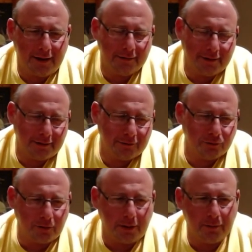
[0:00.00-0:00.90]
I'd get in
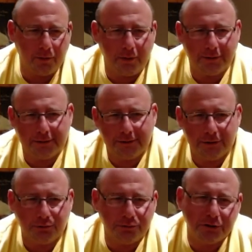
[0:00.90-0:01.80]
trouble. It's
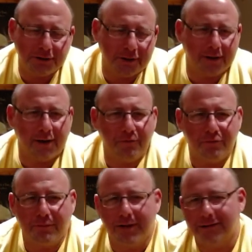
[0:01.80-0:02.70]
just from sticking up
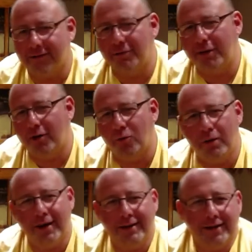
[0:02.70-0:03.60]
for myself. No matter
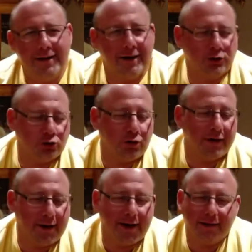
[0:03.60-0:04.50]
what I did, I'd try
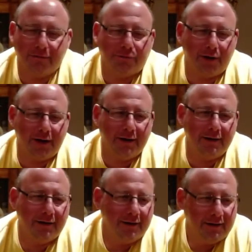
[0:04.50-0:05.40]
not to fight,
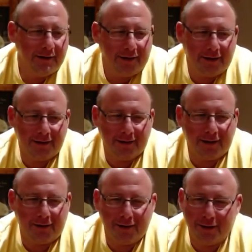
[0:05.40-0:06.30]
and then
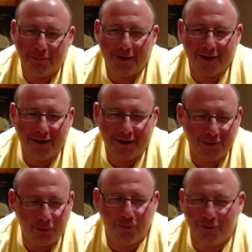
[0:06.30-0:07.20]
I'd end up getting
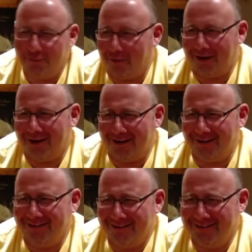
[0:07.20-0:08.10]
into a fight.
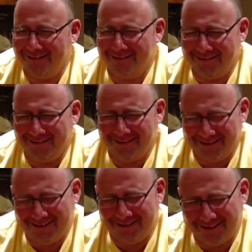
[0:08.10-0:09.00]
Yeah.
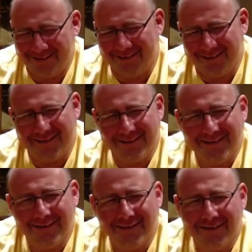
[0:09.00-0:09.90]
Okay. Kids
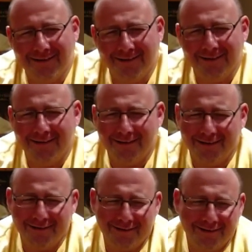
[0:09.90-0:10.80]
suck. Kids are just
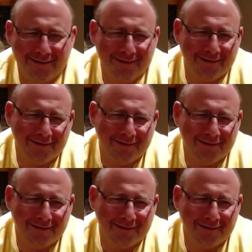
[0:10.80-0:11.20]
mean.